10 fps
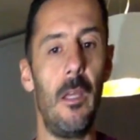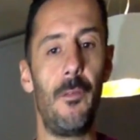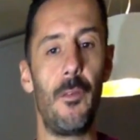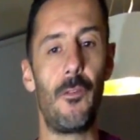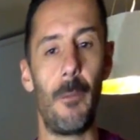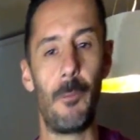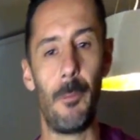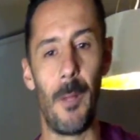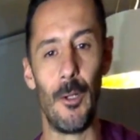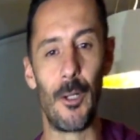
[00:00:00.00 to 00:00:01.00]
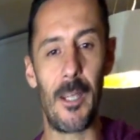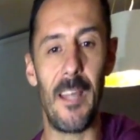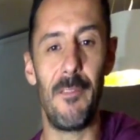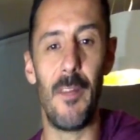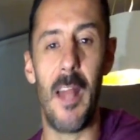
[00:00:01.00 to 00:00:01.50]
If you stop to pedal, look,
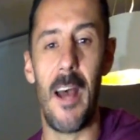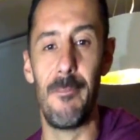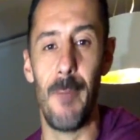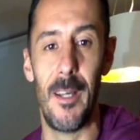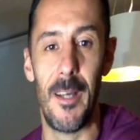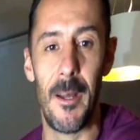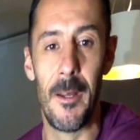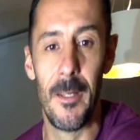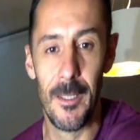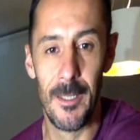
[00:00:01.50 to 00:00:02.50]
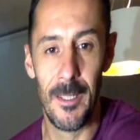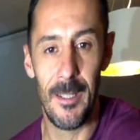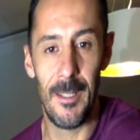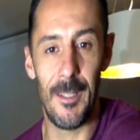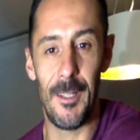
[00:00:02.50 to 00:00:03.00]
I even have my,
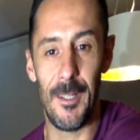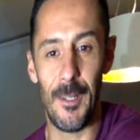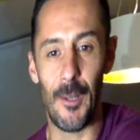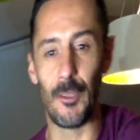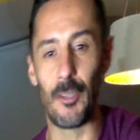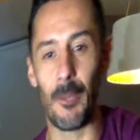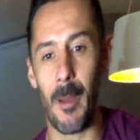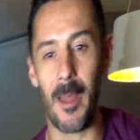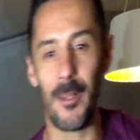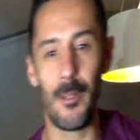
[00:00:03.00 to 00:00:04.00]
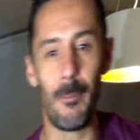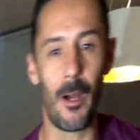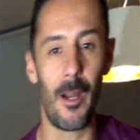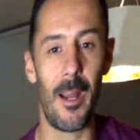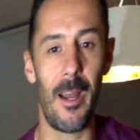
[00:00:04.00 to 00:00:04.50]
on the top of my
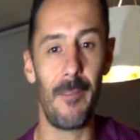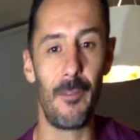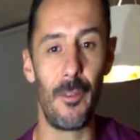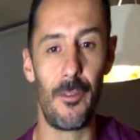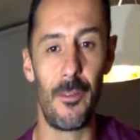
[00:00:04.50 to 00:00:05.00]
handlebar, I have this,